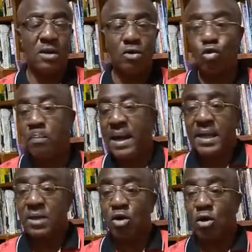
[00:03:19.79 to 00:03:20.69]
to pack
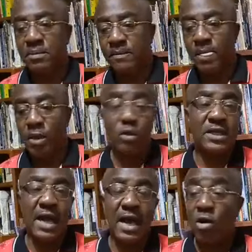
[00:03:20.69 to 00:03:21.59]
it up with
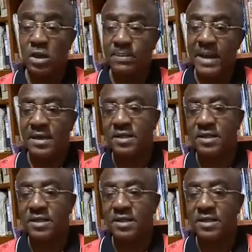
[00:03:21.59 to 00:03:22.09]
her husband.